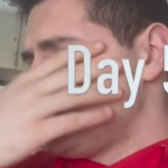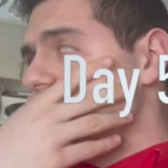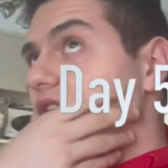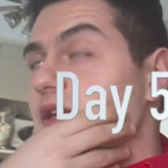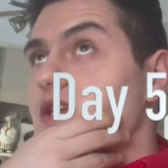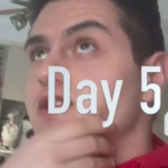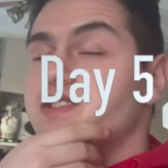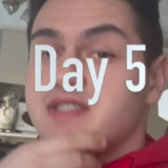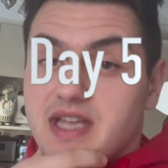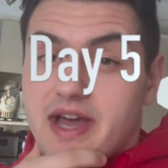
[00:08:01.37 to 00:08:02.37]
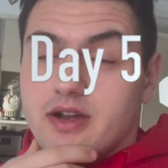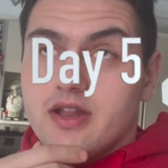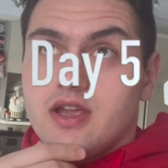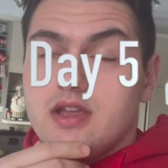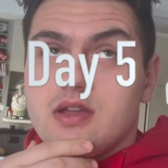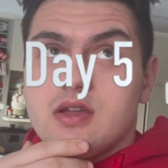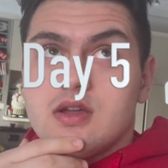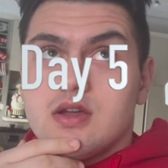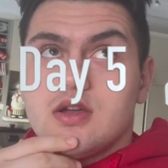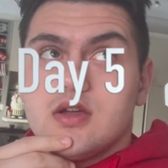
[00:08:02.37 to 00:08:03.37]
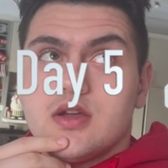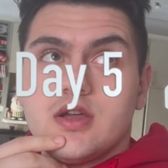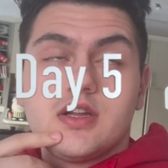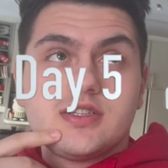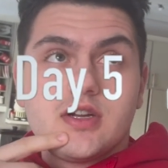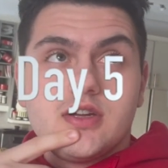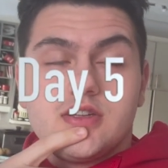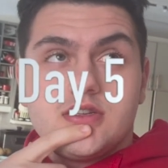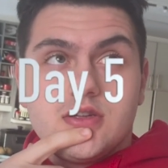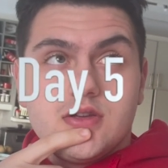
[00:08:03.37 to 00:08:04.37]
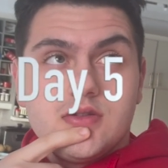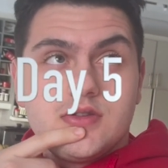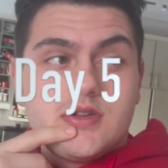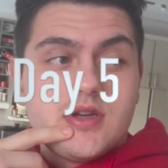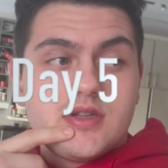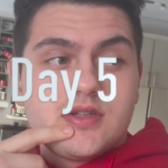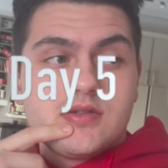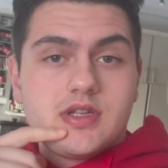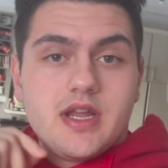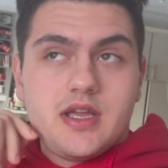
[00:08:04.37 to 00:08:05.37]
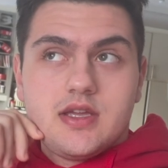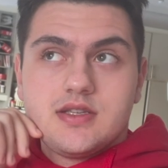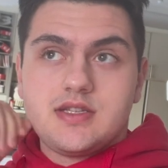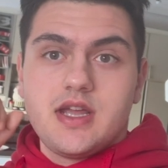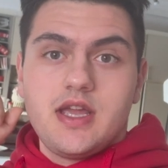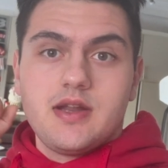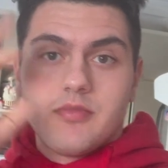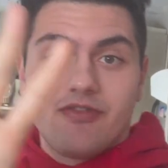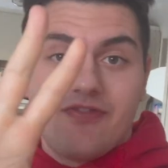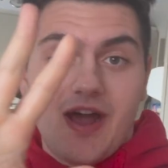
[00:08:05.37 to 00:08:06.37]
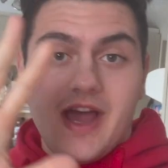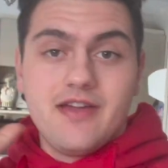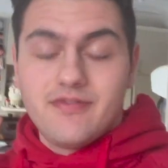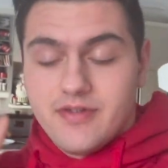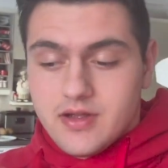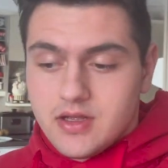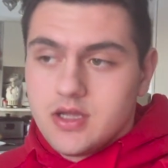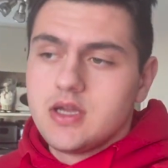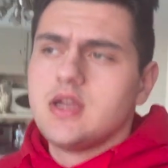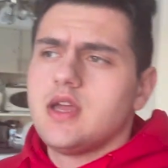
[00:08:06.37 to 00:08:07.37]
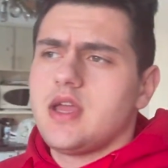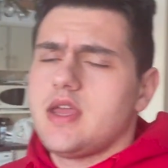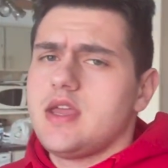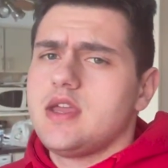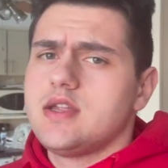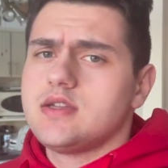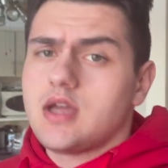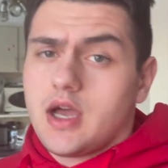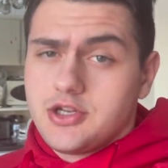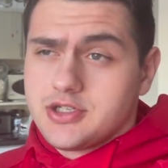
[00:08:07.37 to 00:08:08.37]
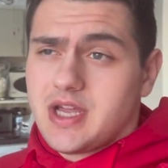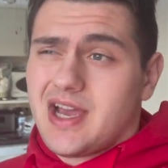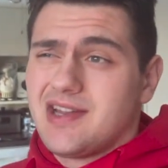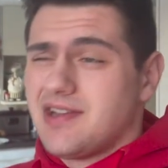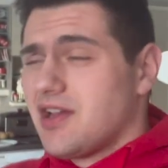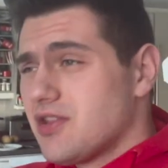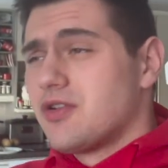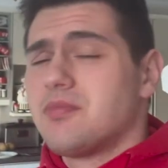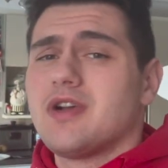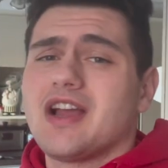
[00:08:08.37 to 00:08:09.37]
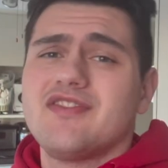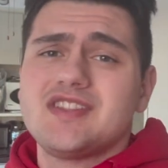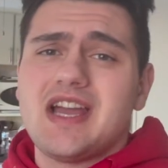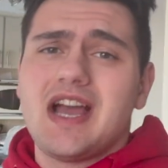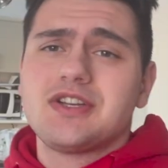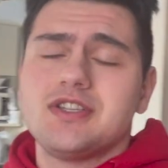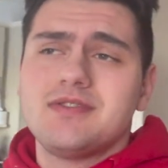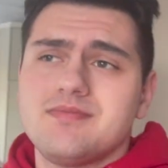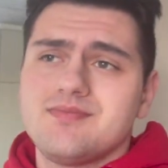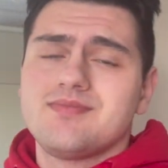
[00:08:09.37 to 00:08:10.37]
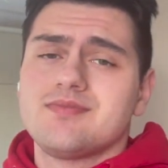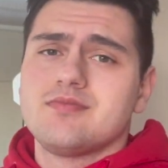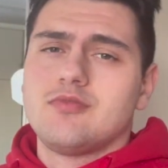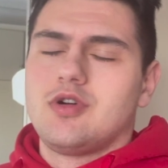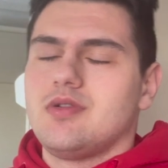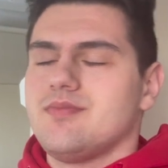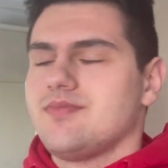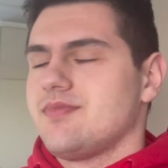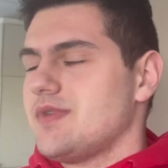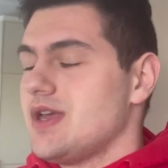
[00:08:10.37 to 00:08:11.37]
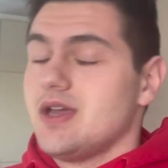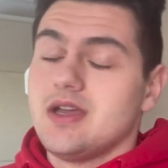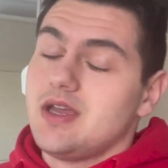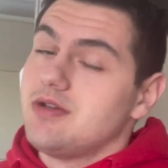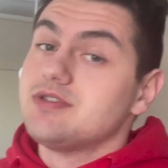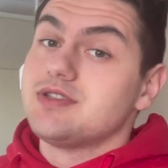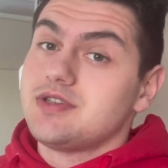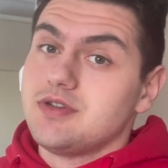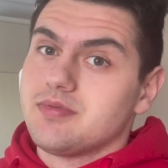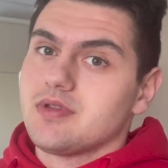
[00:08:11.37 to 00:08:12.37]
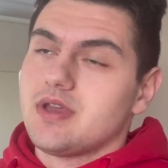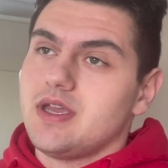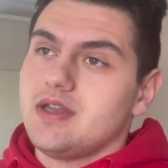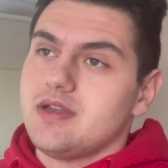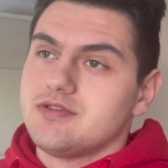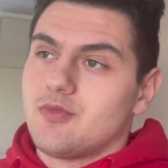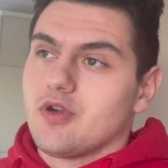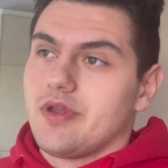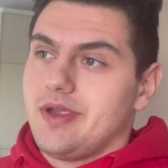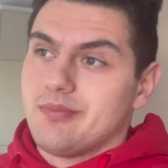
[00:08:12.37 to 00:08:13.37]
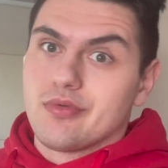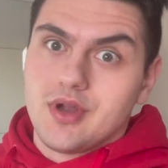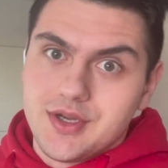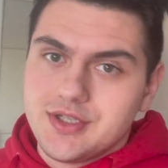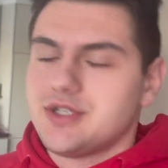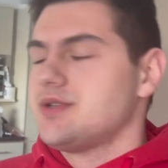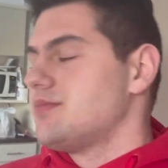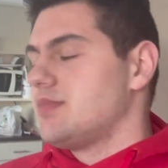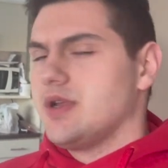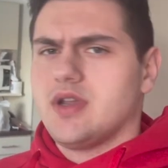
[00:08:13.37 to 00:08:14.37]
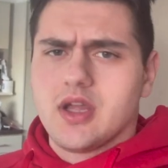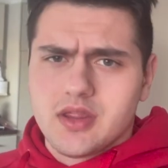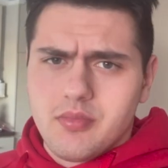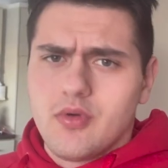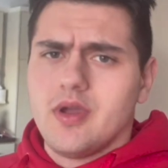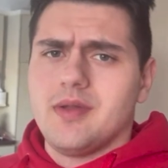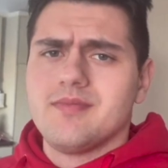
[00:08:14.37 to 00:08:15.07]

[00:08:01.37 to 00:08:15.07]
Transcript: Today is Saturday. And I started Tuesday, so today is day number 5. And I just had a little breakfast action. Well, it was super late. It was more like brunch, but not the point.